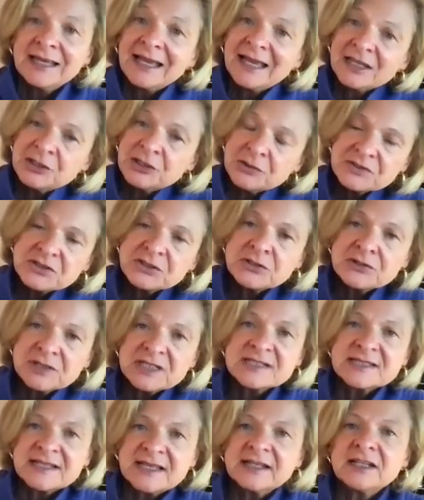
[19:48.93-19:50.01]
And to a certain
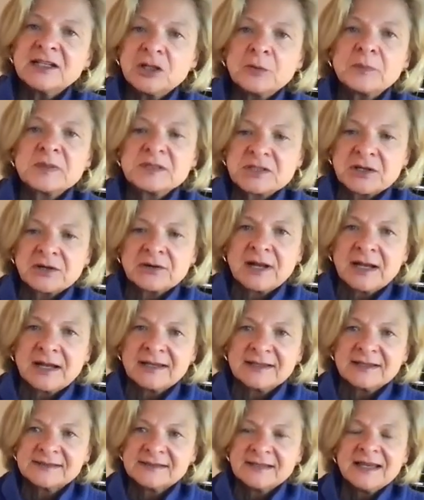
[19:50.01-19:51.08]
extent, it opens our
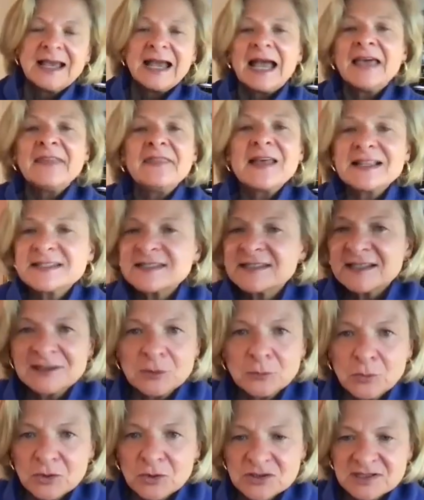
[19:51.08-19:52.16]
eyes. And that's not the
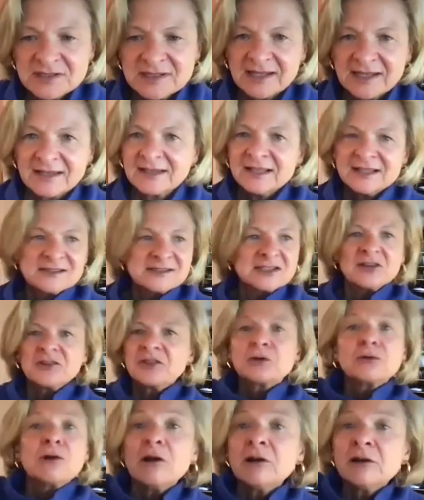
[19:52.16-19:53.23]
worst thing. So
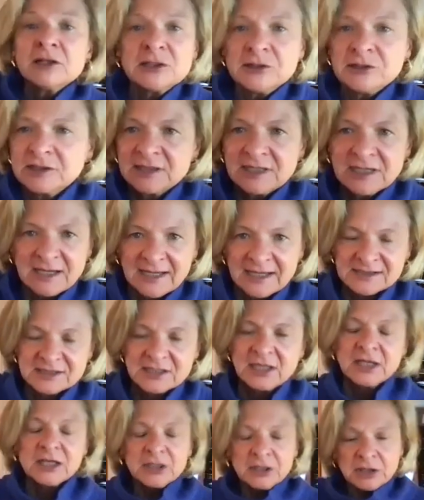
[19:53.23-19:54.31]
there aren't good guys.
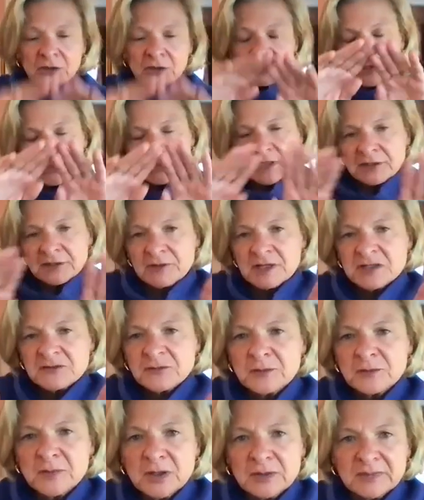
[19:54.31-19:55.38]
To digress
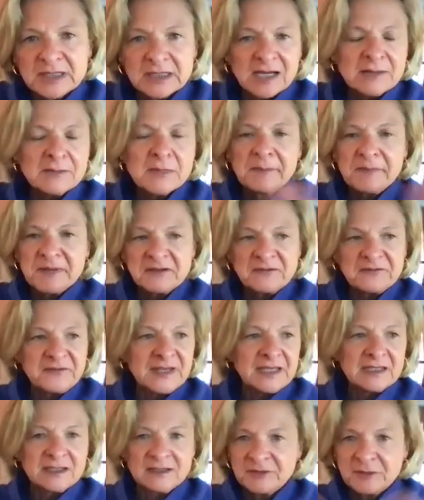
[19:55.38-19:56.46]
for a moment, I'm a big
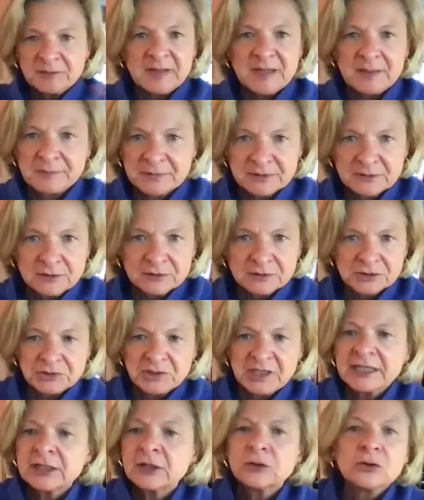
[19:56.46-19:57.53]
fan of the popular culture.
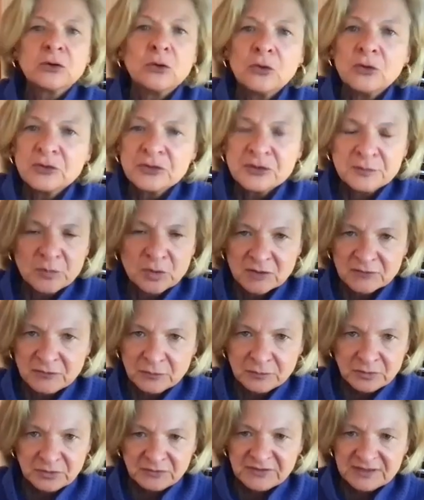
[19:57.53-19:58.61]
I go to all the Marvel
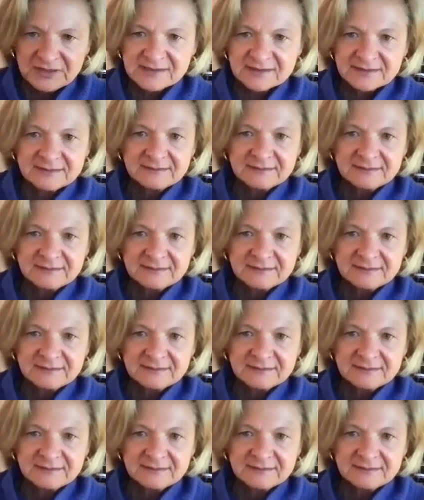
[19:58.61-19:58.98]
movies.